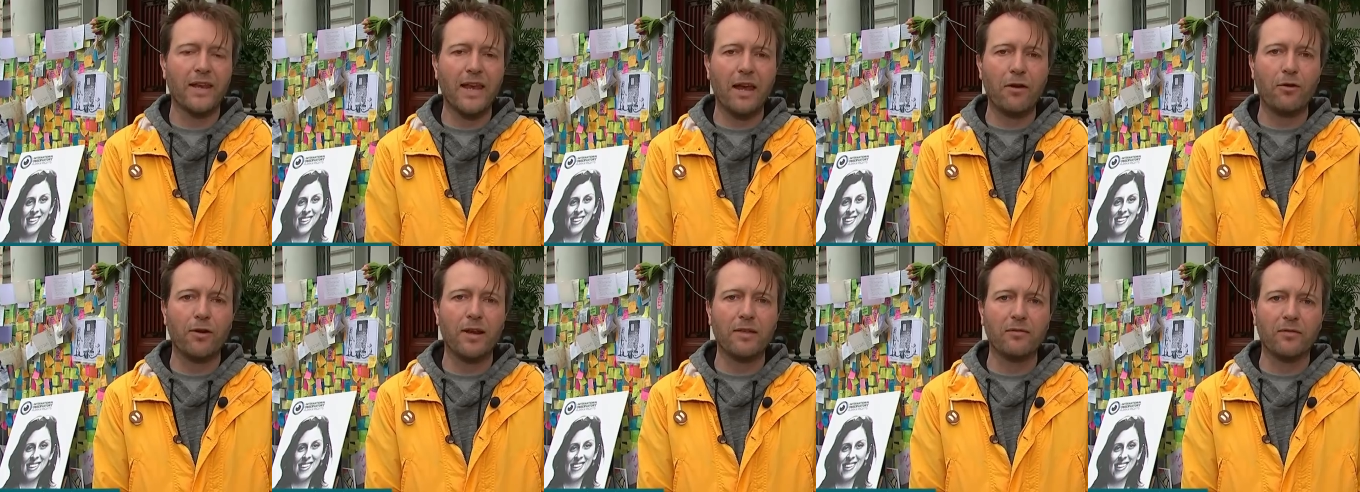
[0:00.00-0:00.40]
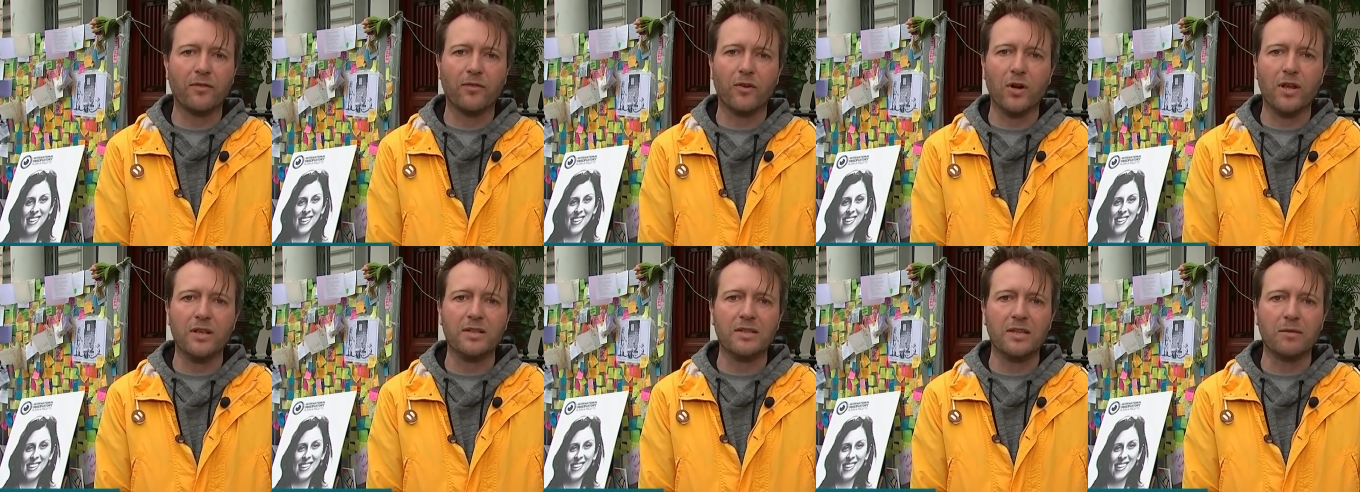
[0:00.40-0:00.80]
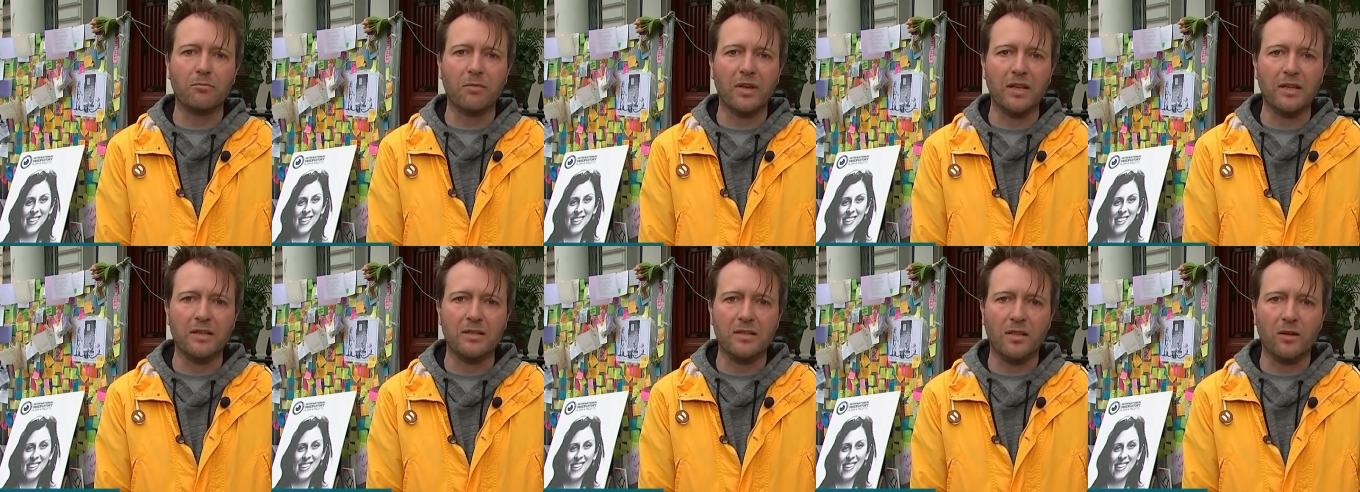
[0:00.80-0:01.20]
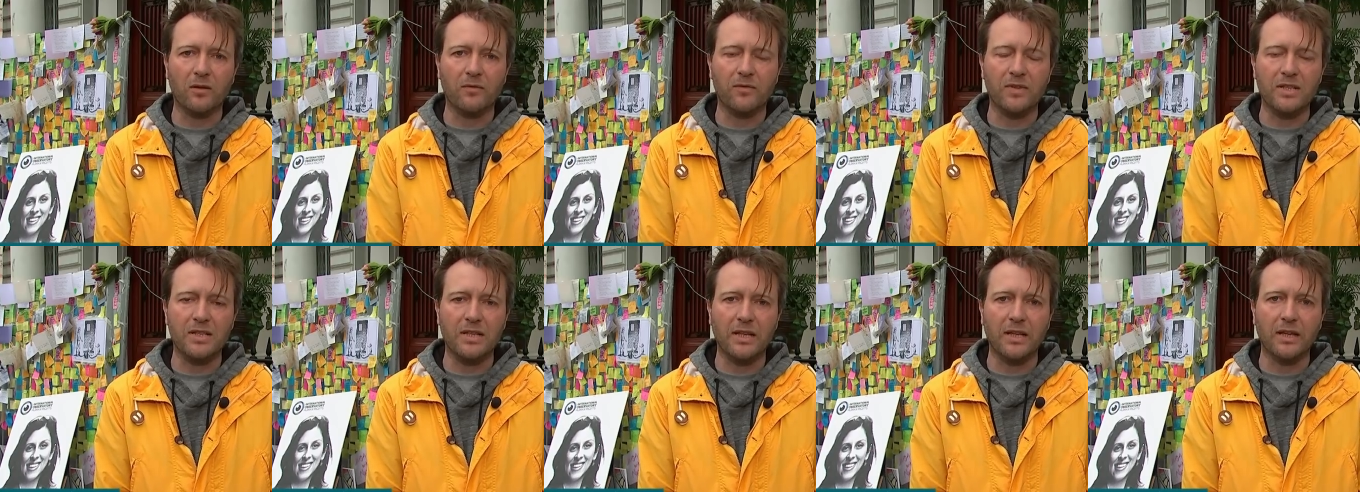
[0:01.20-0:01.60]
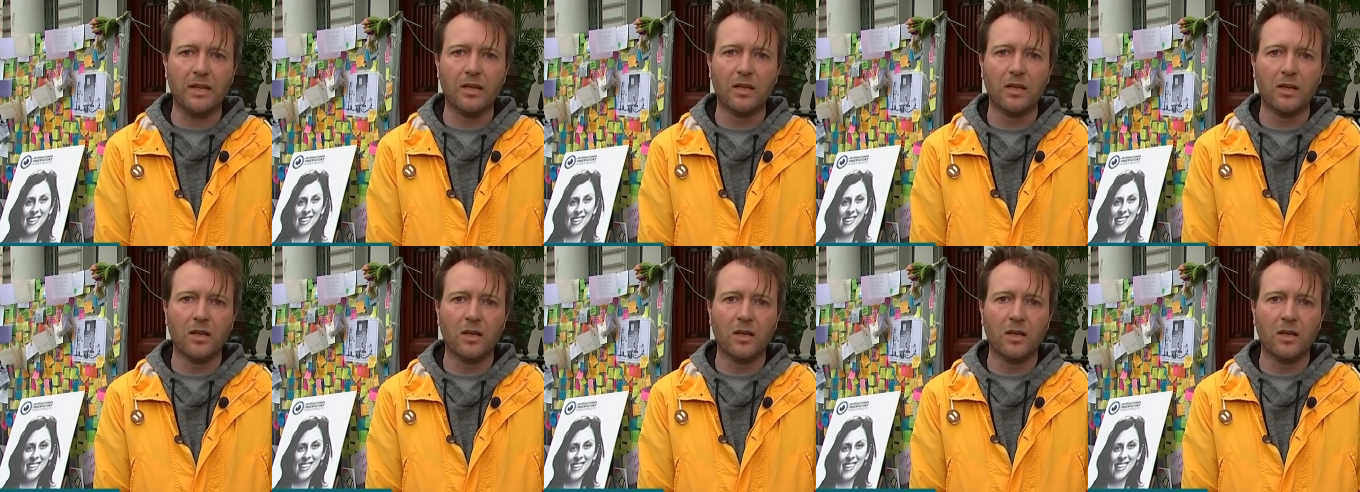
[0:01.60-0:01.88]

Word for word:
Speaker 1: a narrow level for us, it means that obviously